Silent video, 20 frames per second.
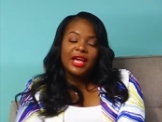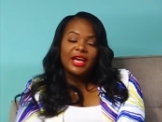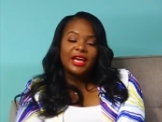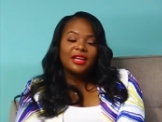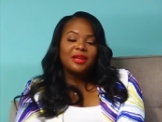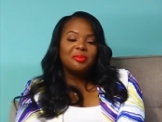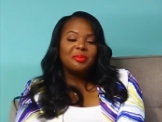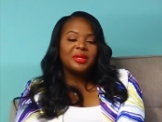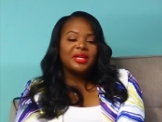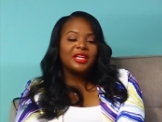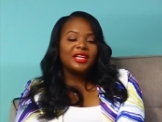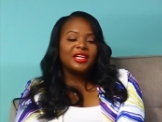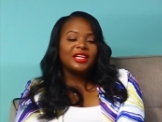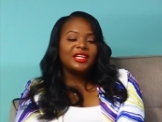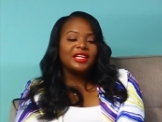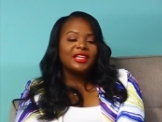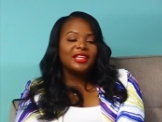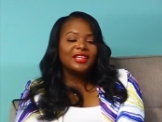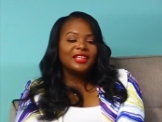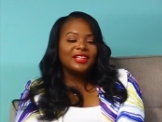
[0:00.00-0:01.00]
In the
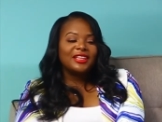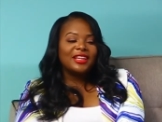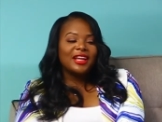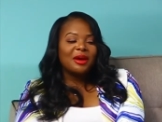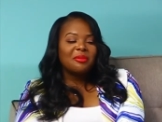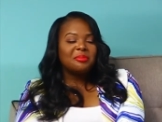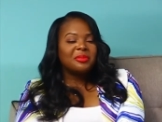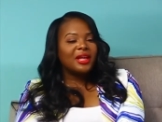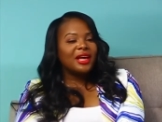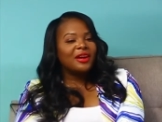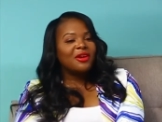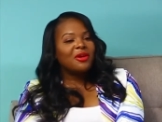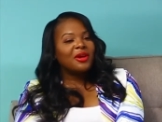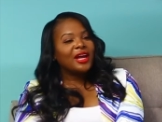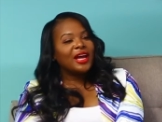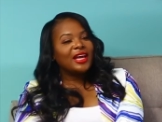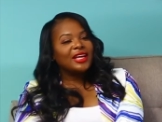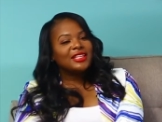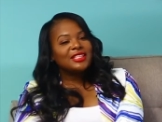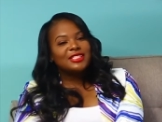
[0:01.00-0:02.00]
beginning, I'm like,
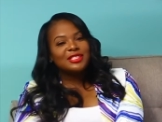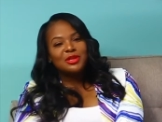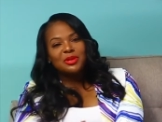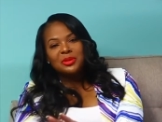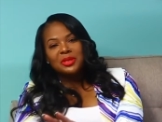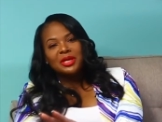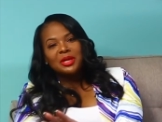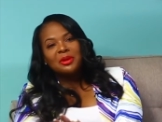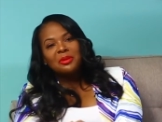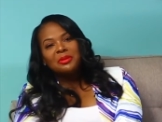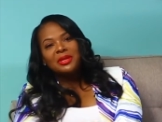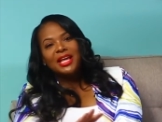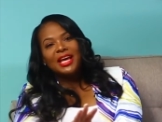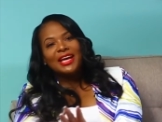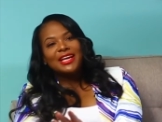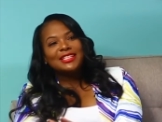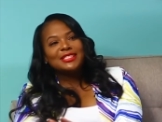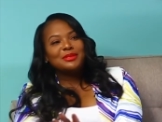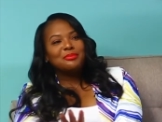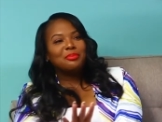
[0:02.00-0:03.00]
okay, this only gonna
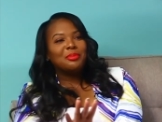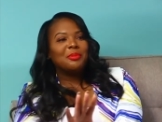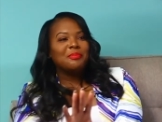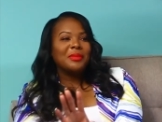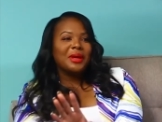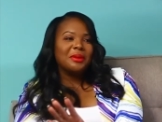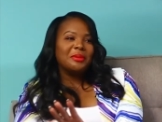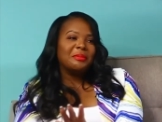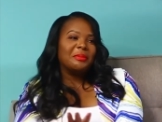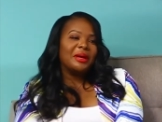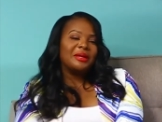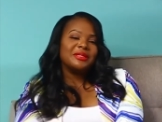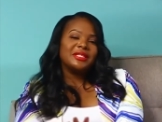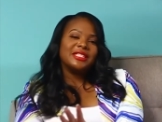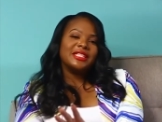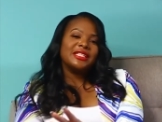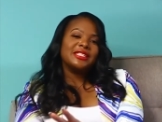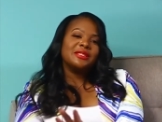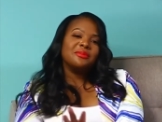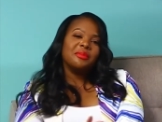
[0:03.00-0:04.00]
last maybe
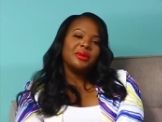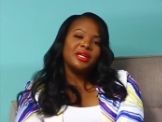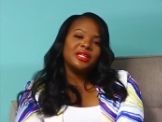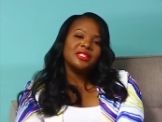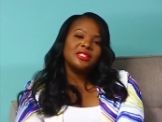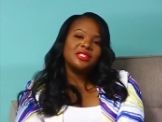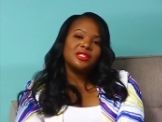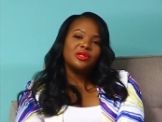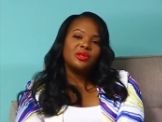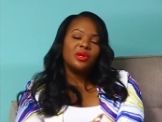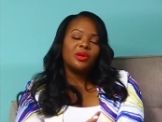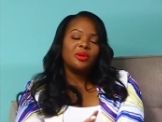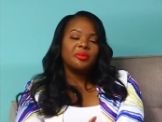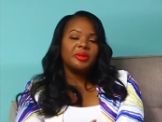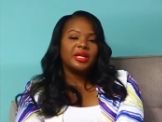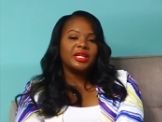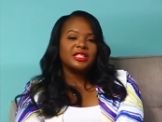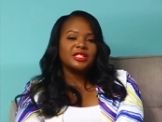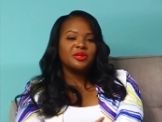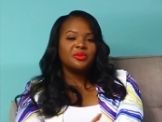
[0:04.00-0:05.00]
about 6 months, you know,
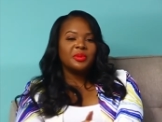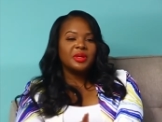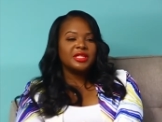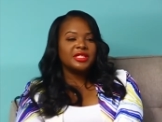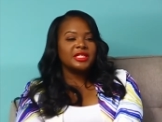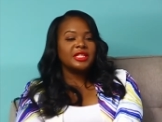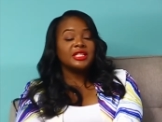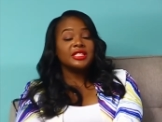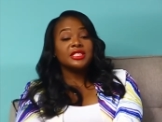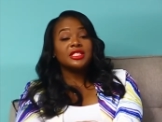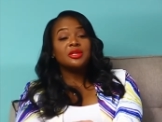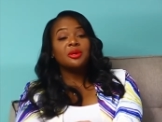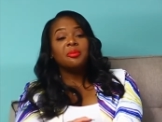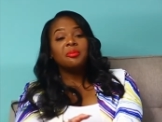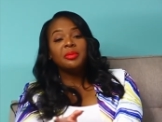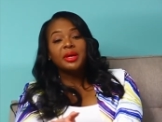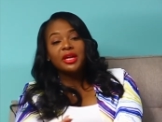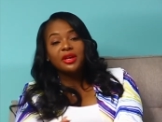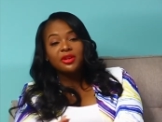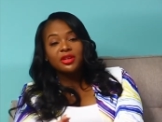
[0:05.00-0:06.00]
because it wasn't until
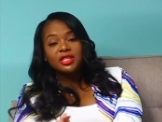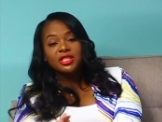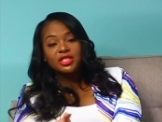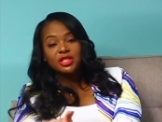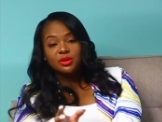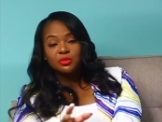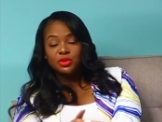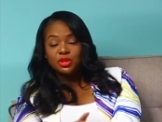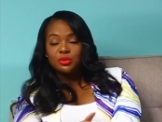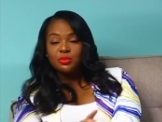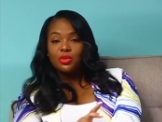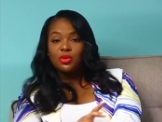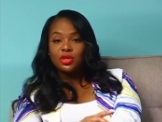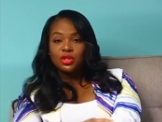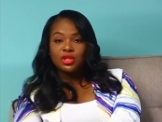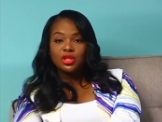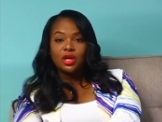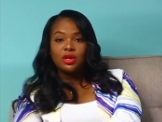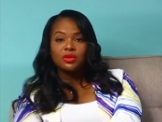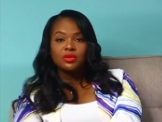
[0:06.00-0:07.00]
marriage, it was more
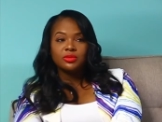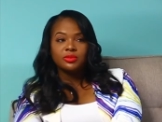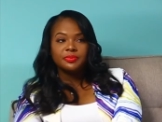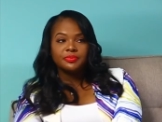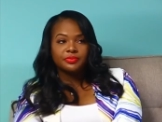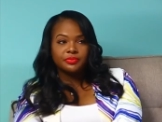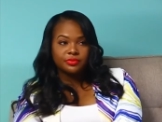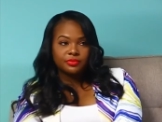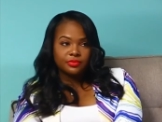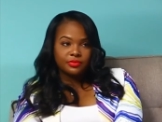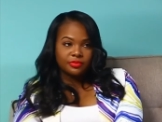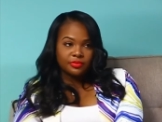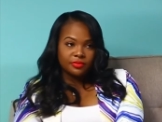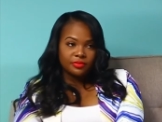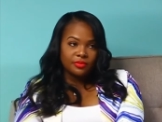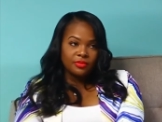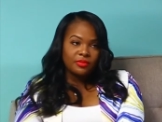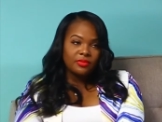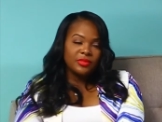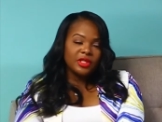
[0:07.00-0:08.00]
so
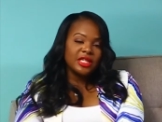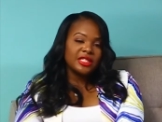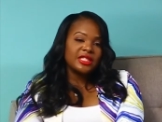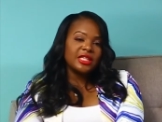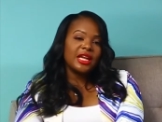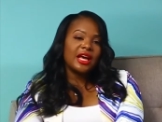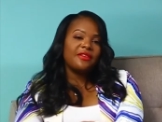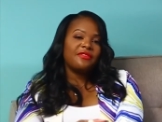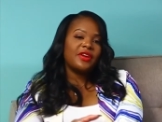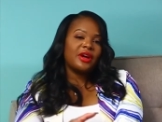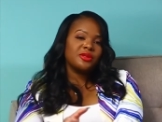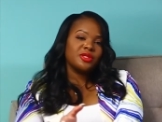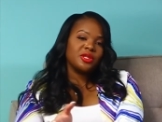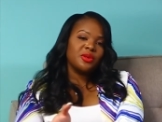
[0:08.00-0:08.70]
until I found